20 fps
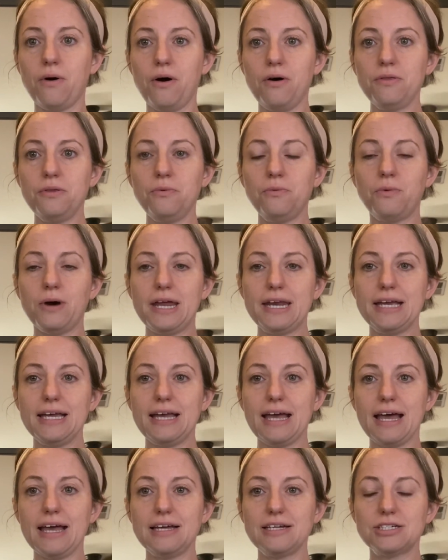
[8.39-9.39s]
on the wedding
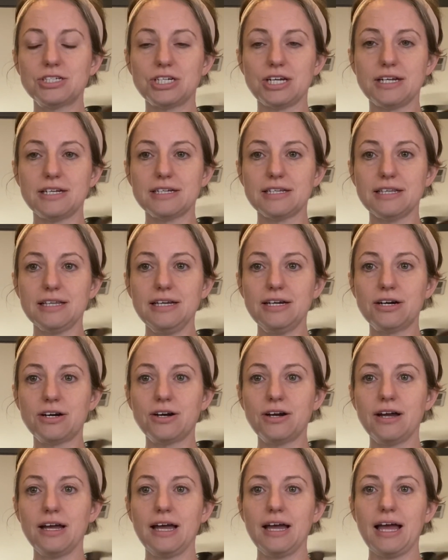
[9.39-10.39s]
cake
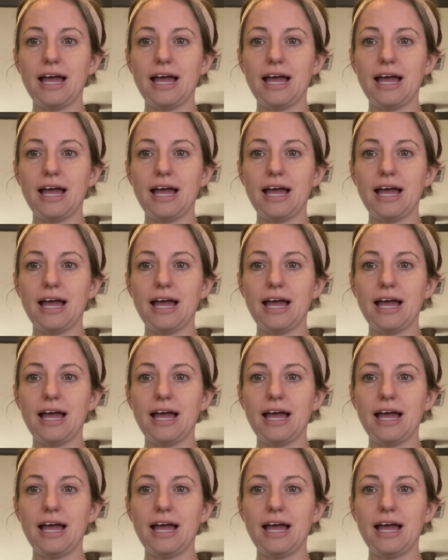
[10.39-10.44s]
chandelier